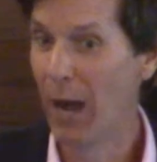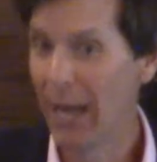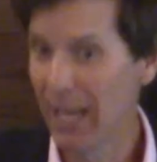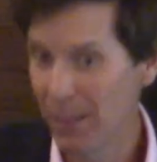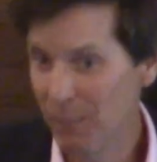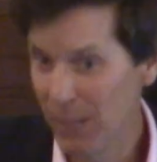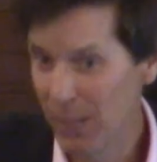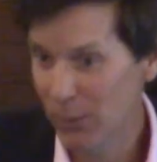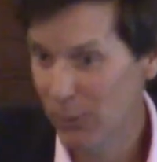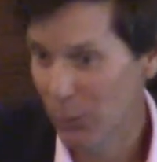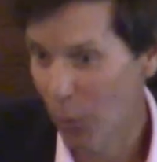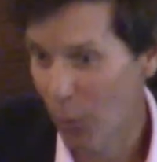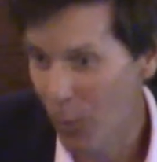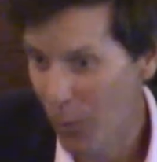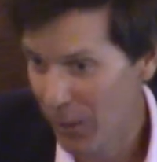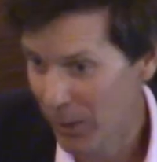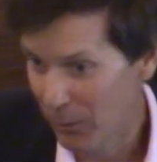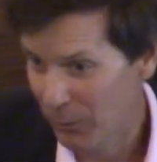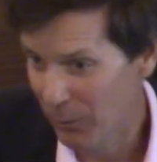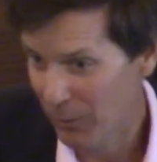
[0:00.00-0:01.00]
me toys
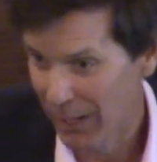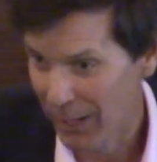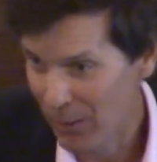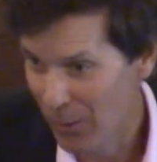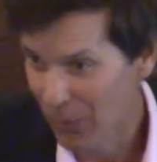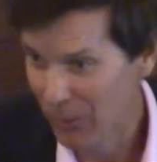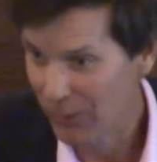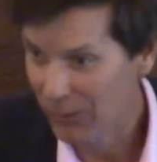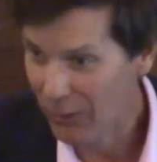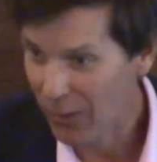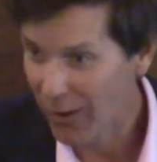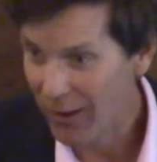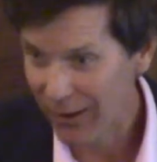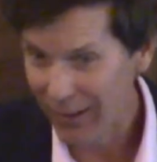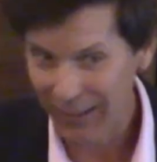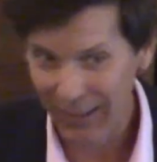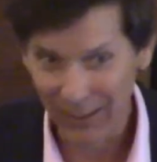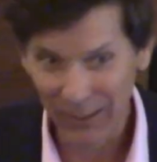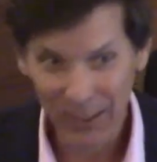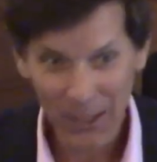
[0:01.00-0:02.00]
when I go to Target,
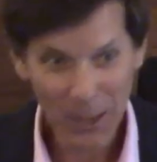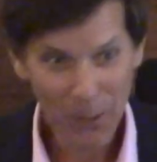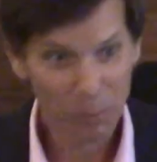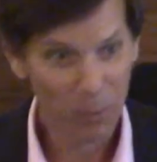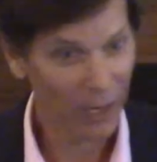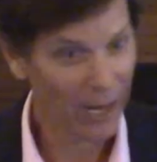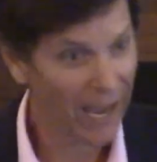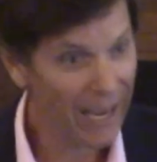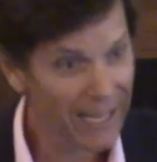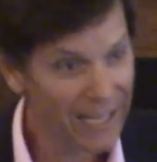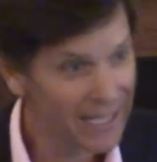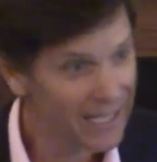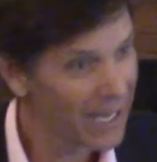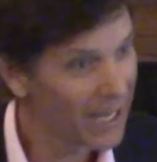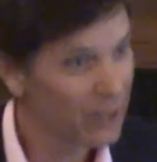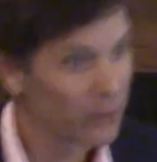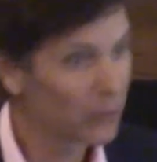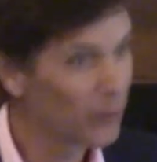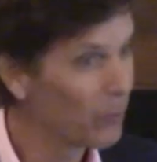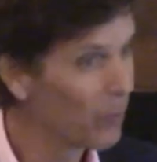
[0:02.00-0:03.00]
but I can get
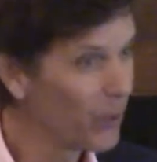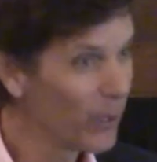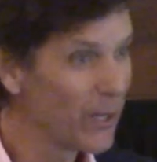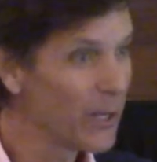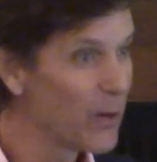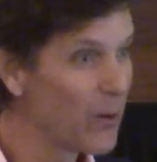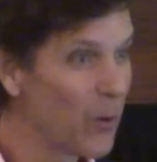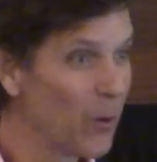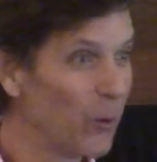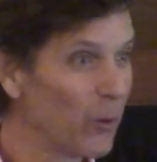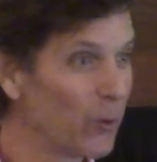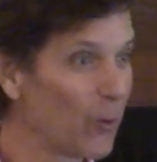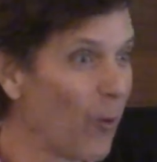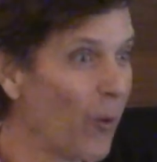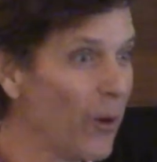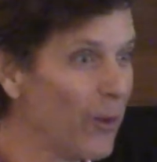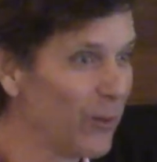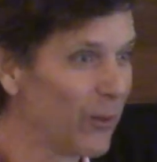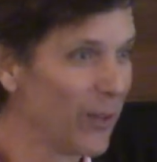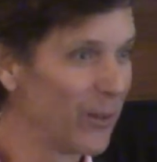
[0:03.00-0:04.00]
some really cool toys
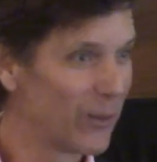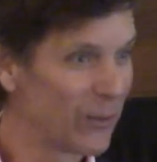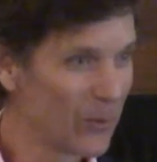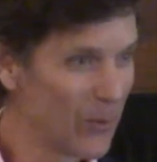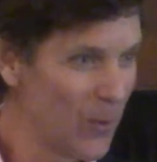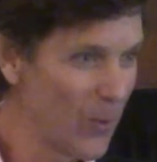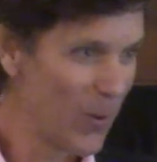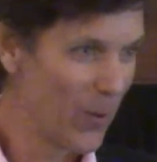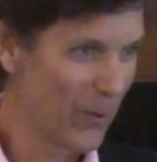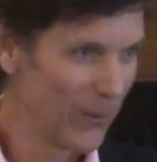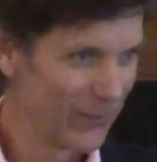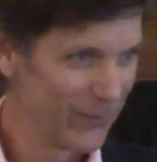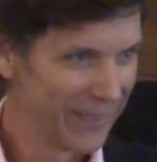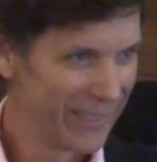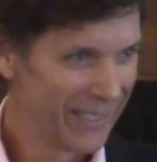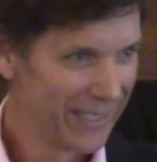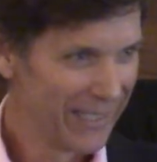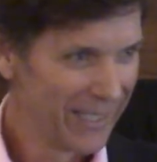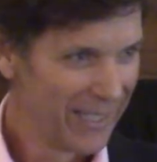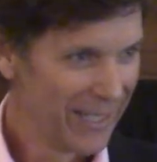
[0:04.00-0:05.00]
at school.
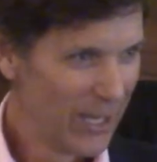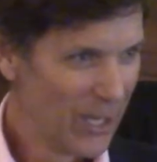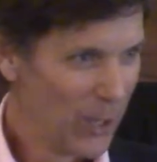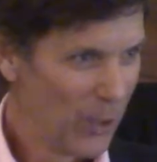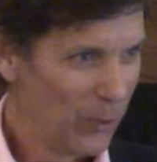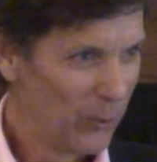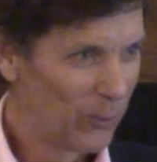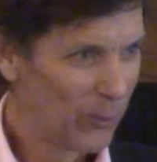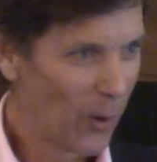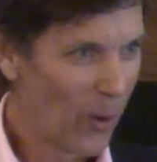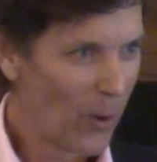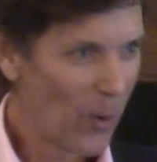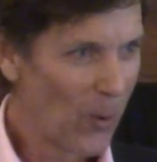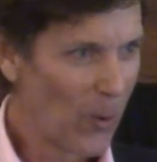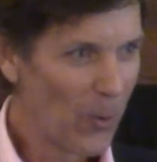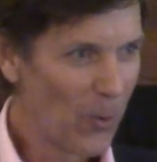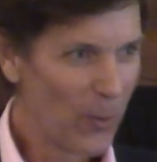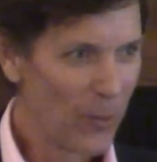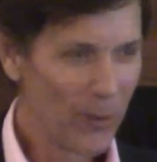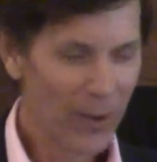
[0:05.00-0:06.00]

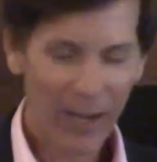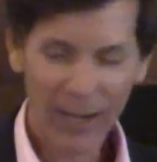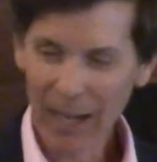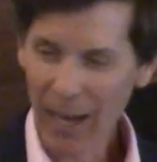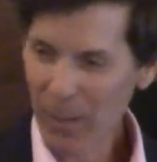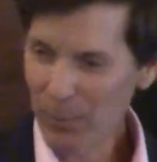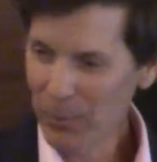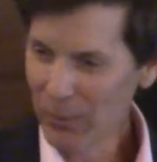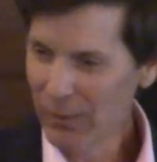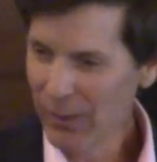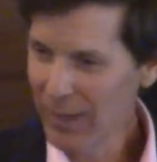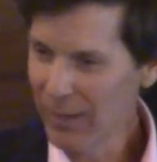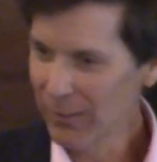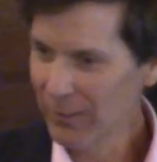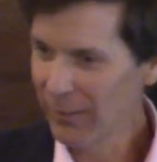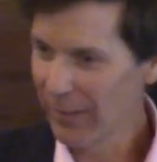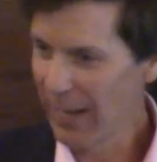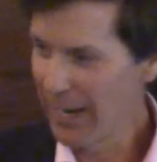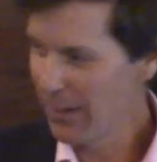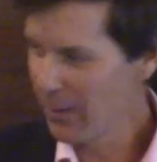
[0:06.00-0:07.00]
So a couple days later, I